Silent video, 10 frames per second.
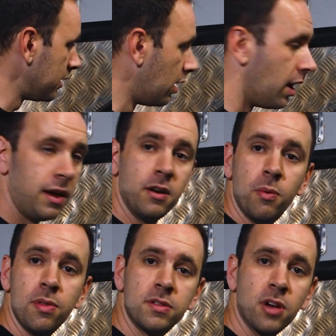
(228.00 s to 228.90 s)
in line
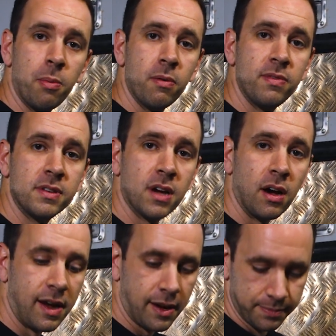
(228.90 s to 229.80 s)
with the top of the
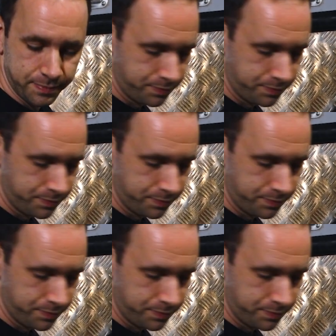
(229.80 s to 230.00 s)
tire.